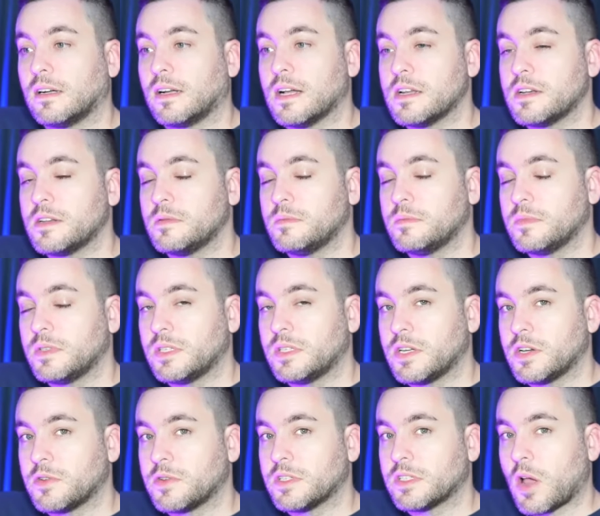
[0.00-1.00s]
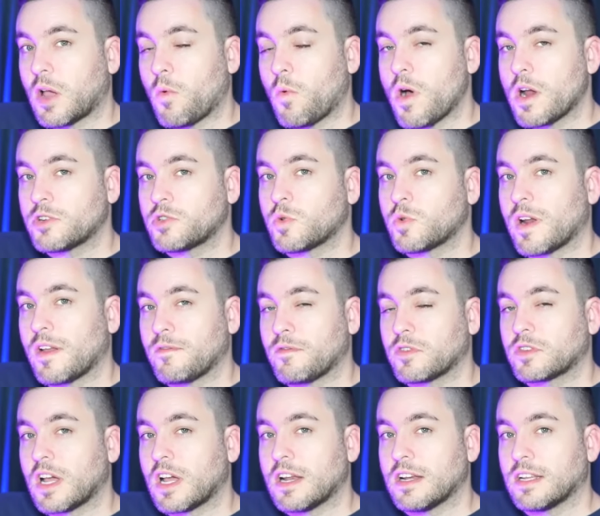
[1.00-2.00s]
Gundam series I watched when I
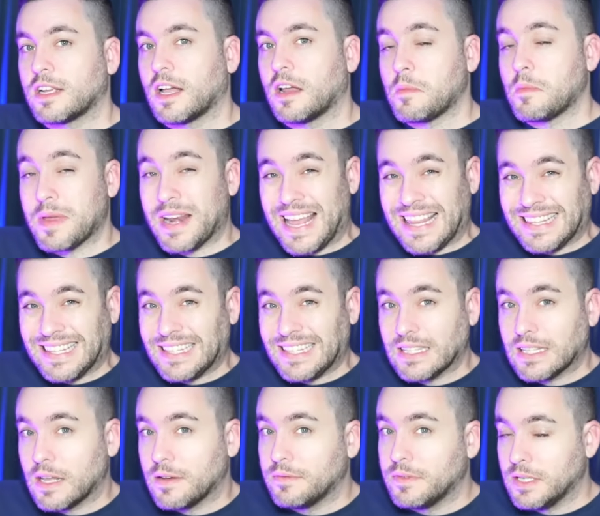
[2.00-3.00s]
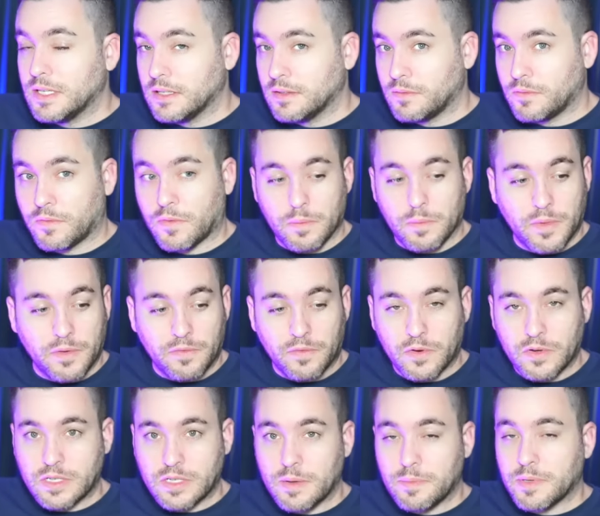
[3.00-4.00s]
first got into Gundam, and I loved it from the
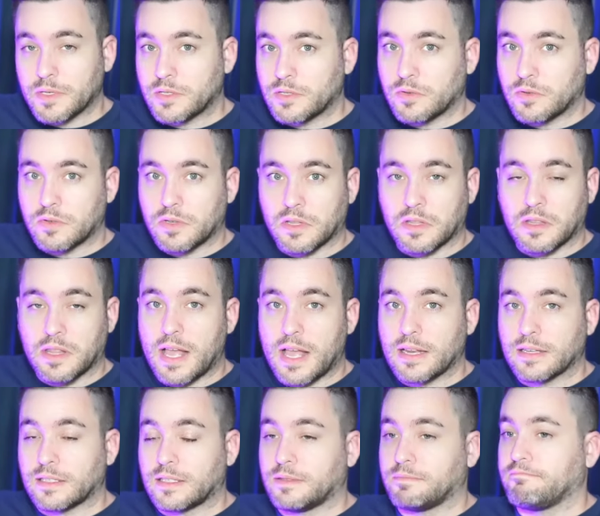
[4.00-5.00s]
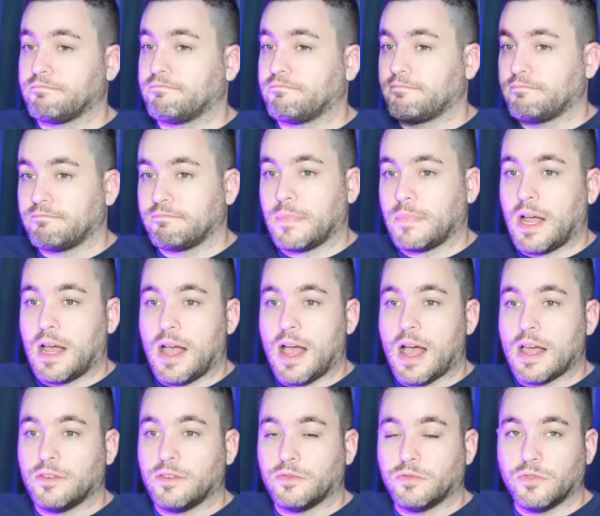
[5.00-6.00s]
first episode to the last. I,
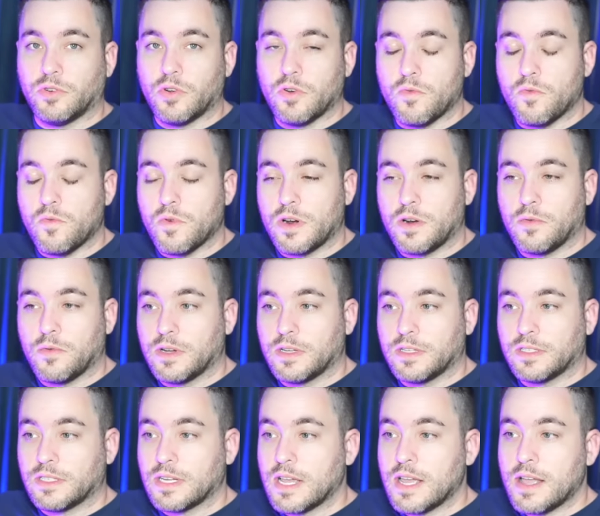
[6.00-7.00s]
I don't know what it was